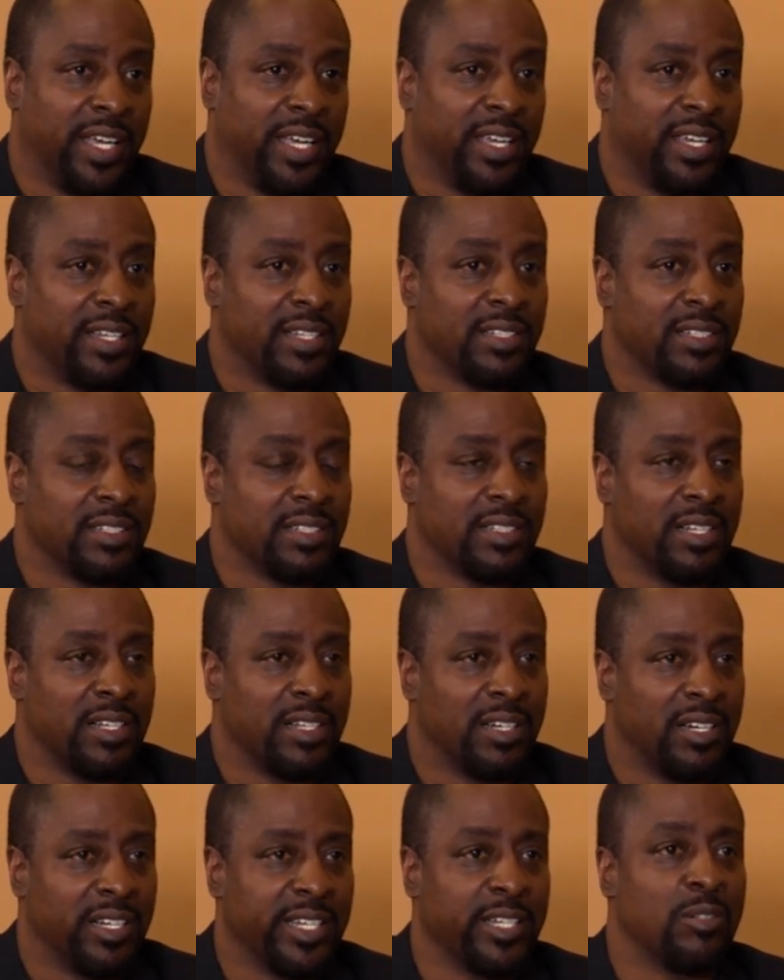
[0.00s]
and
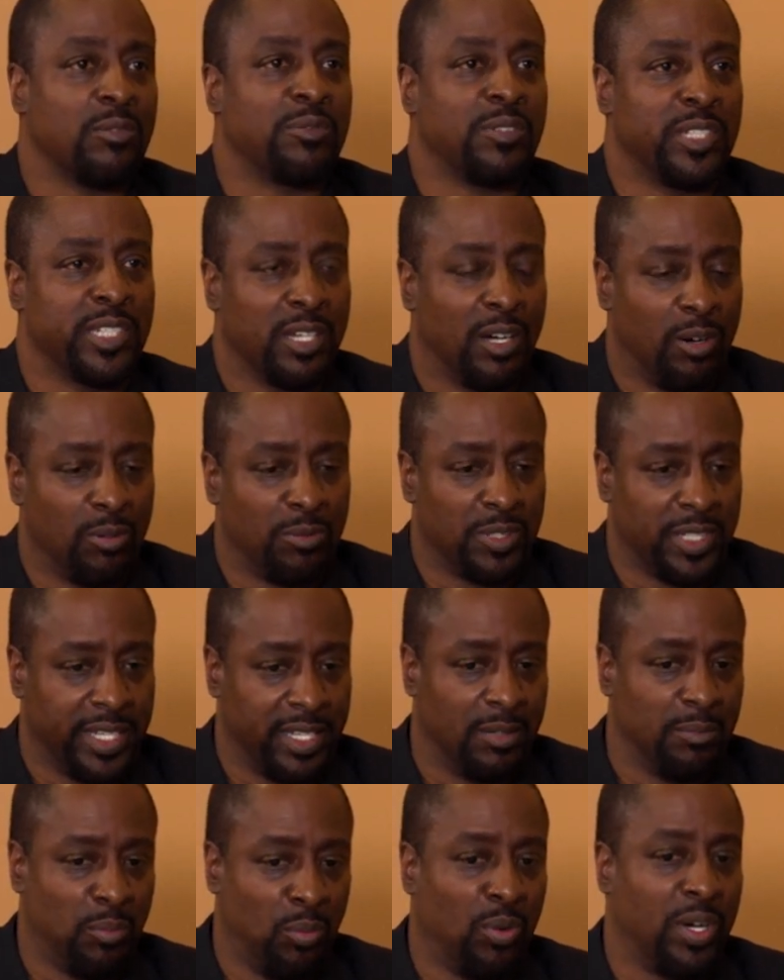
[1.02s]
hopefully, hopefully
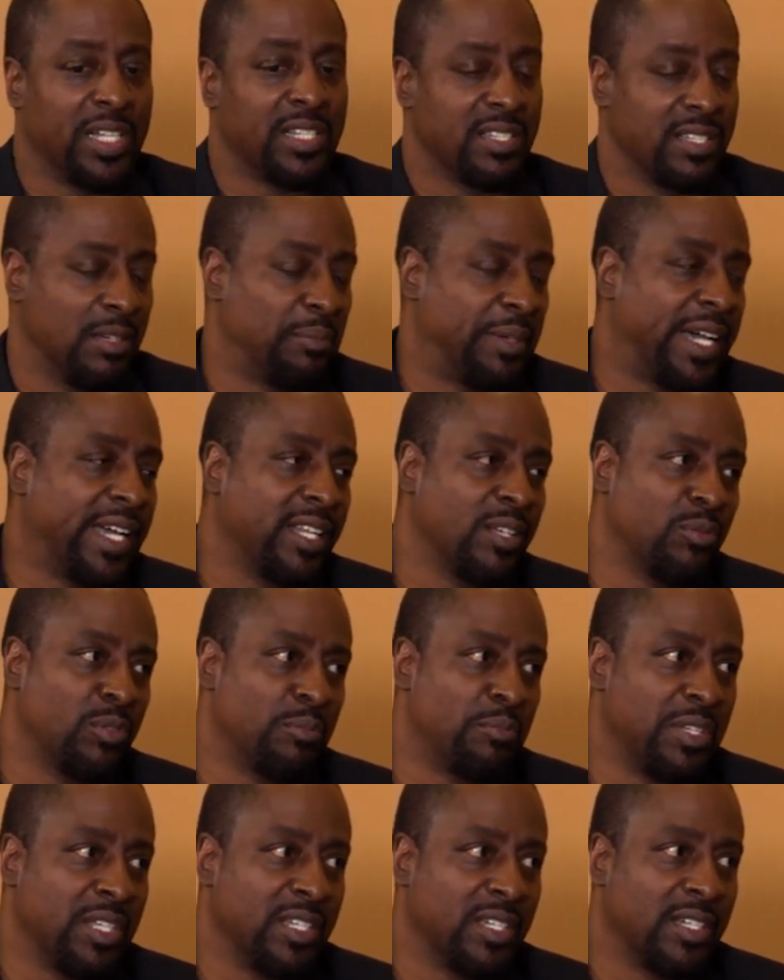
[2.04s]
help one somebody
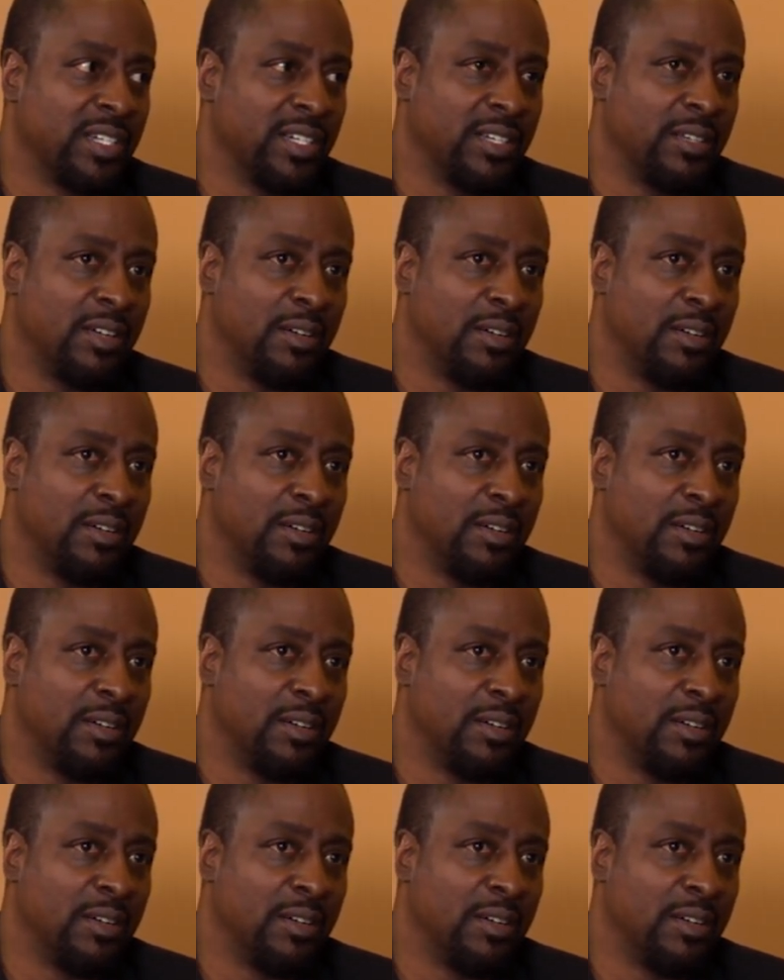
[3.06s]
will be a,